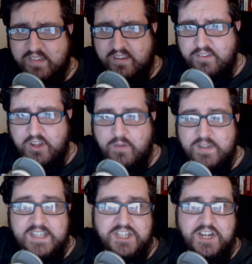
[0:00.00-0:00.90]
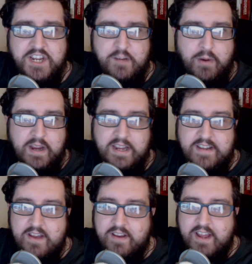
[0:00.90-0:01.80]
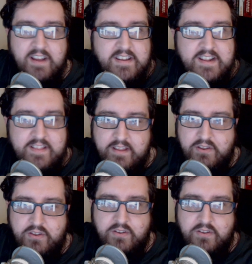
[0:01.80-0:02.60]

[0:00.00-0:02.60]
So essentially you'd break it down, and I did this